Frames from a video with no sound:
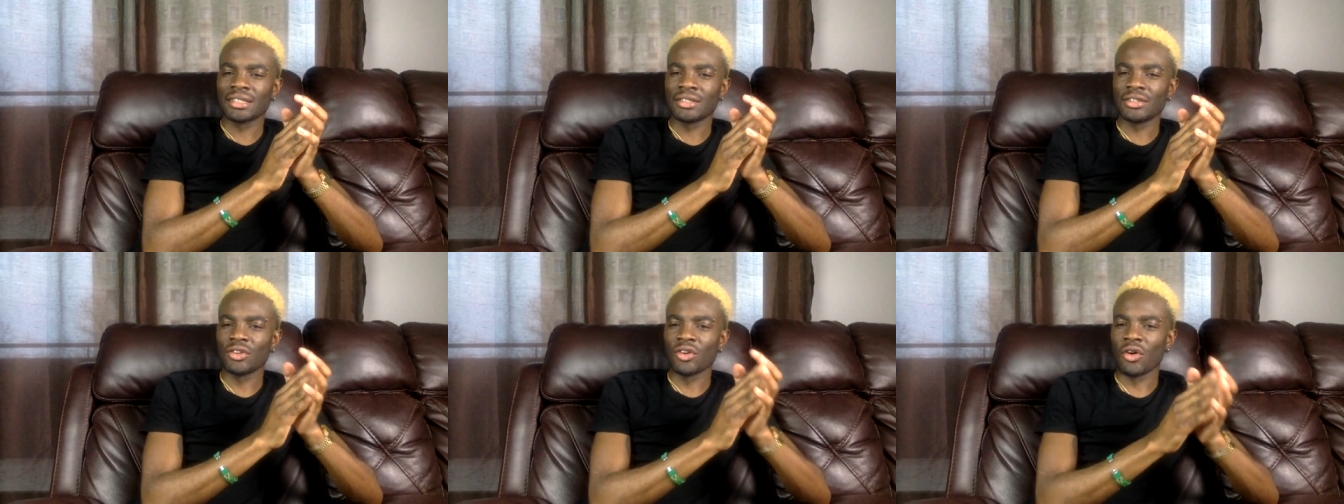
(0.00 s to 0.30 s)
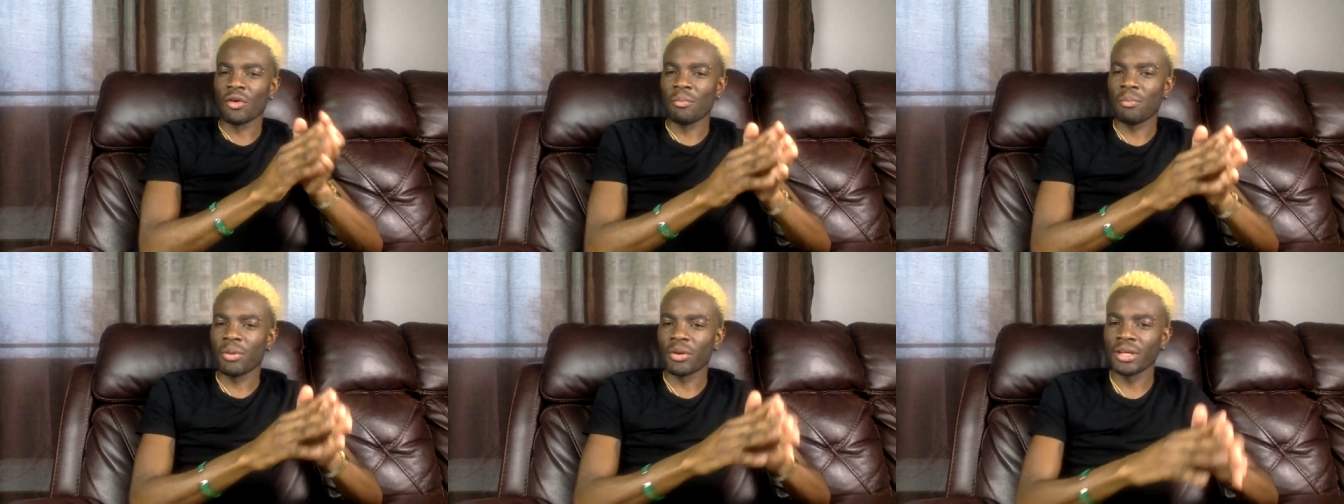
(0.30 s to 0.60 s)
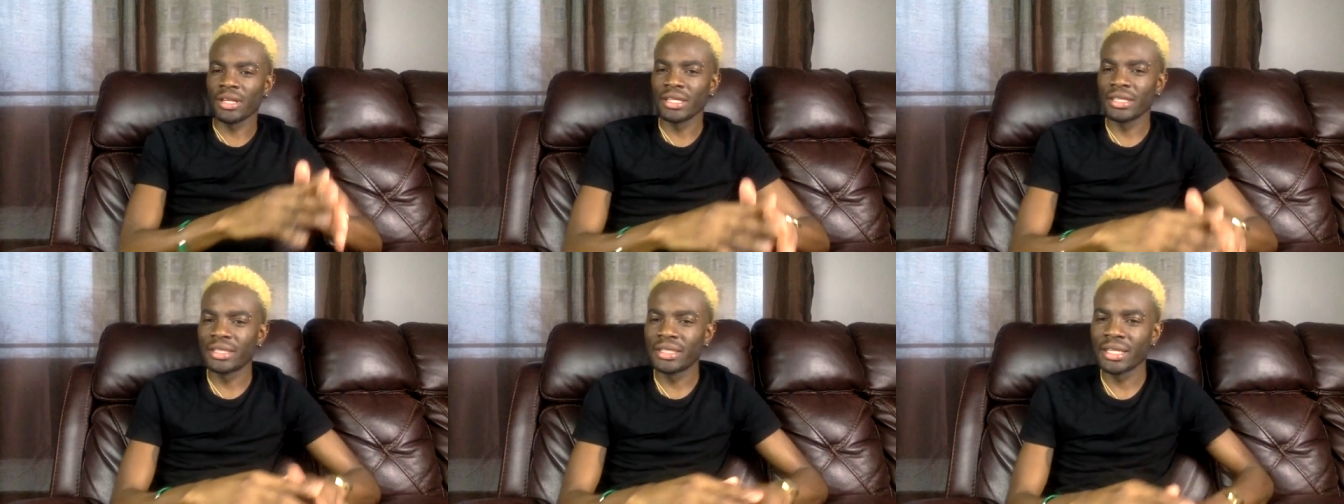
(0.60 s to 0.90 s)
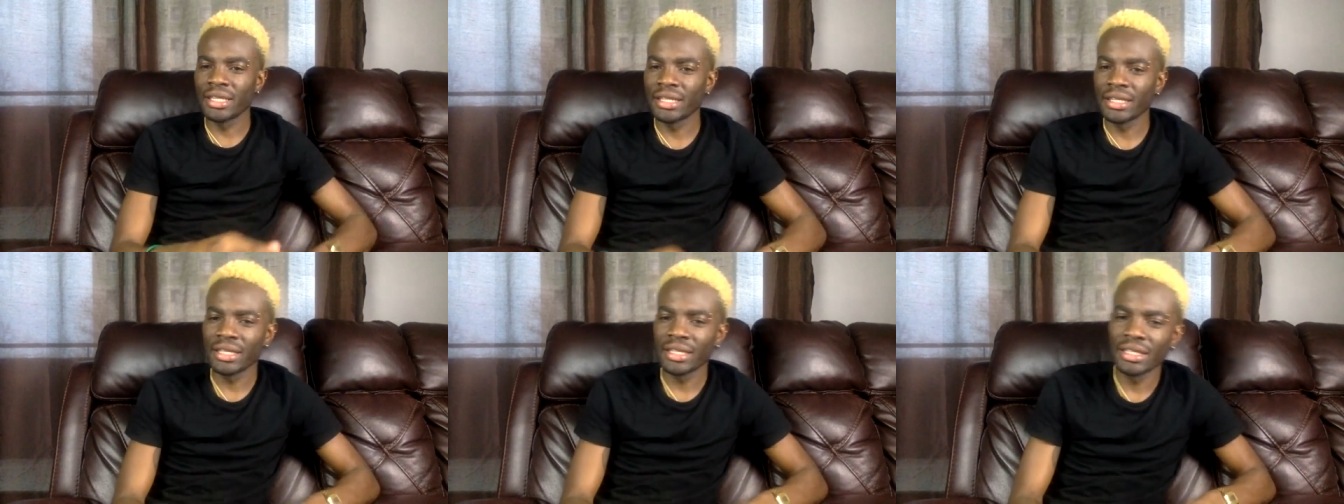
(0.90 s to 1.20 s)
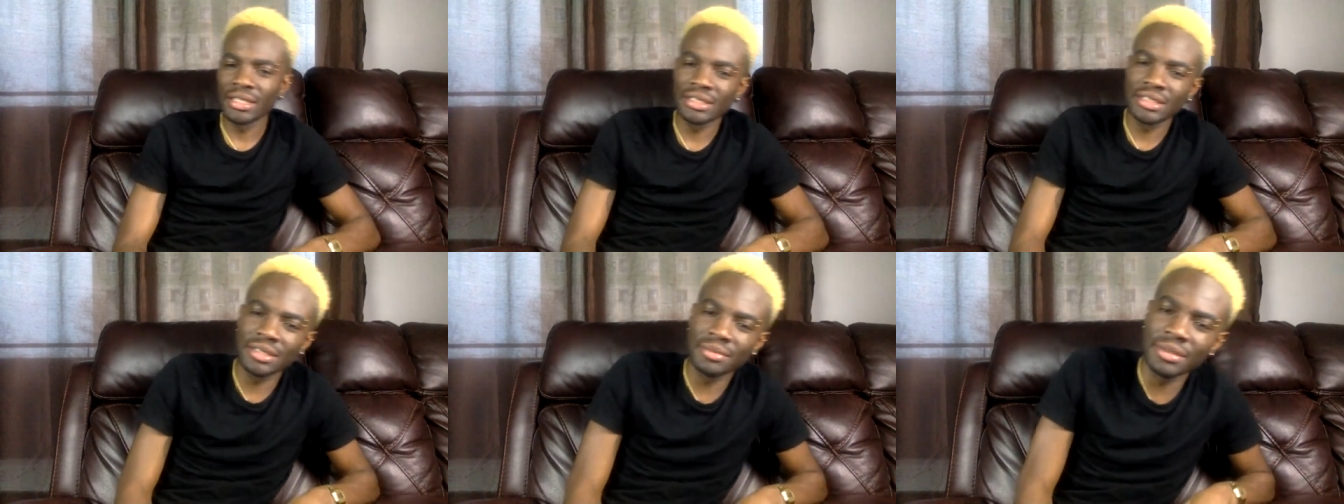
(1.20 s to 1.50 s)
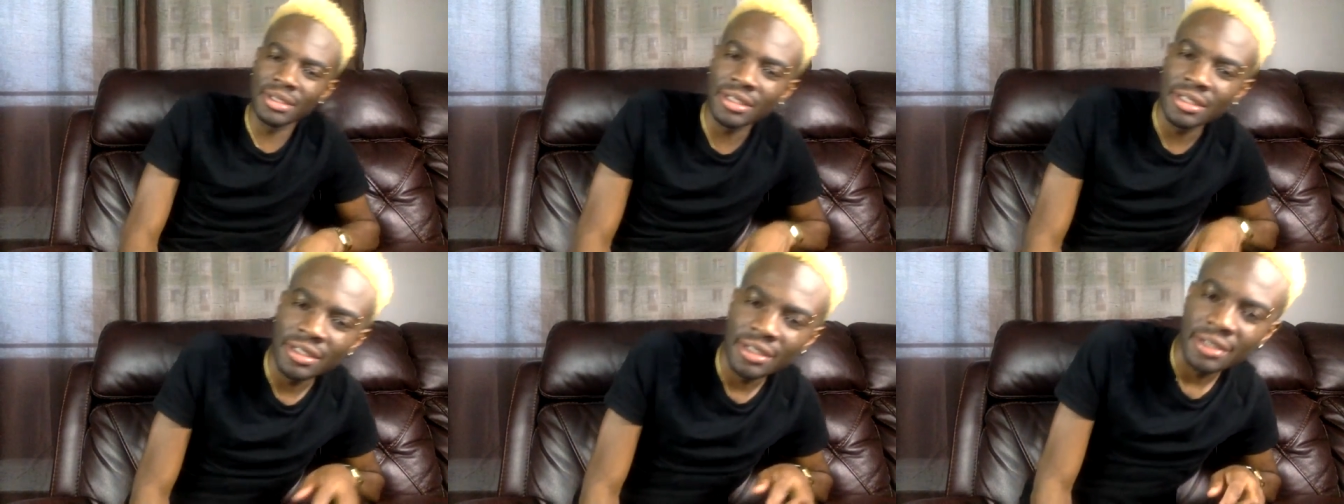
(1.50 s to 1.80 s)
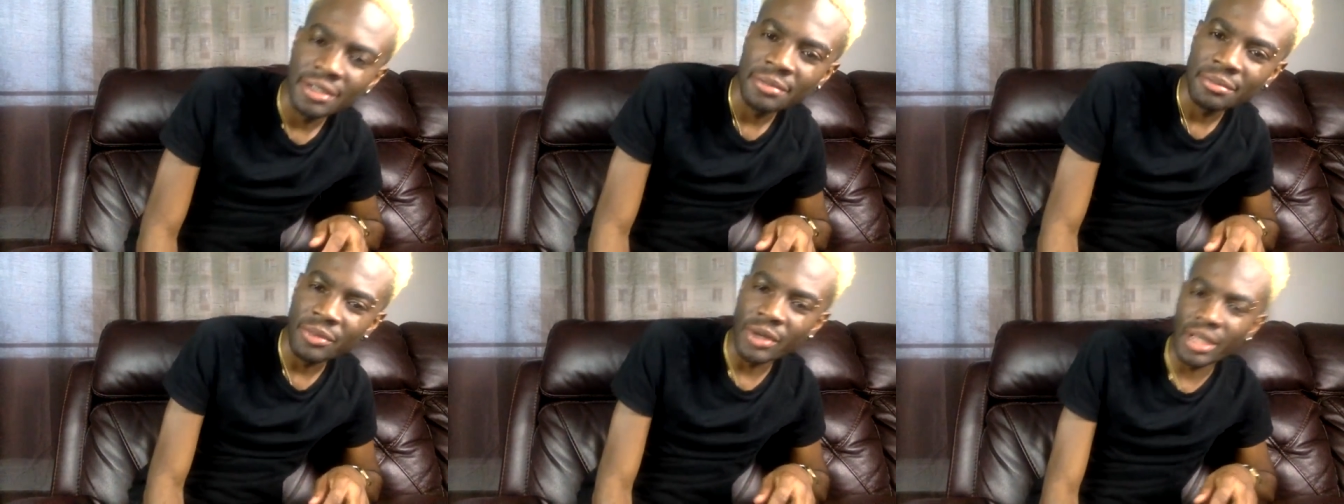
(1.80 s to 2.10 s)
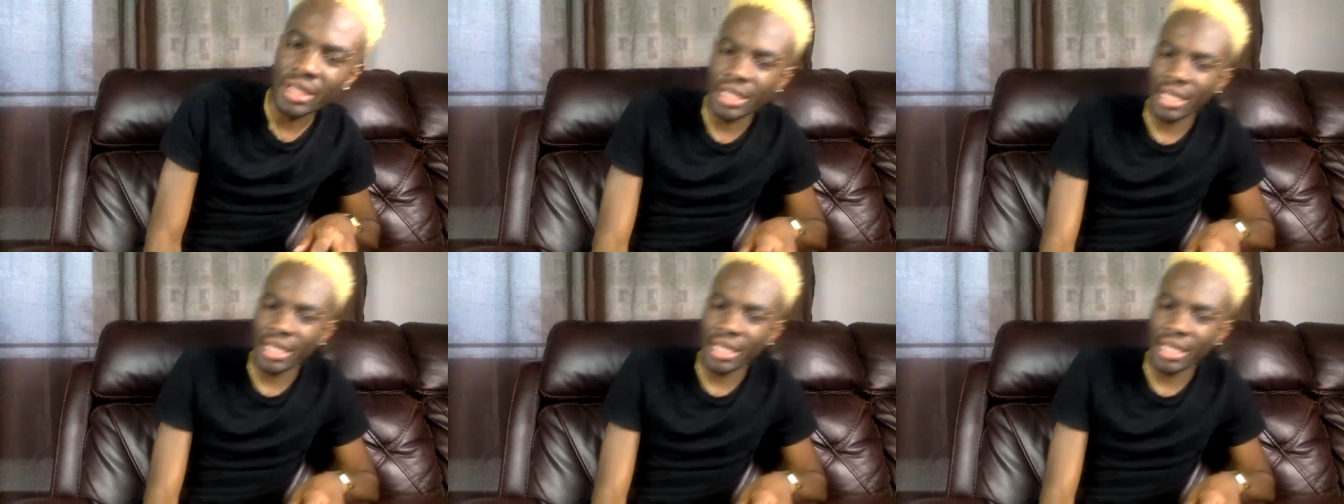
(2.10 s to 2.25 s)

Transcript: No pun intended, is it me? we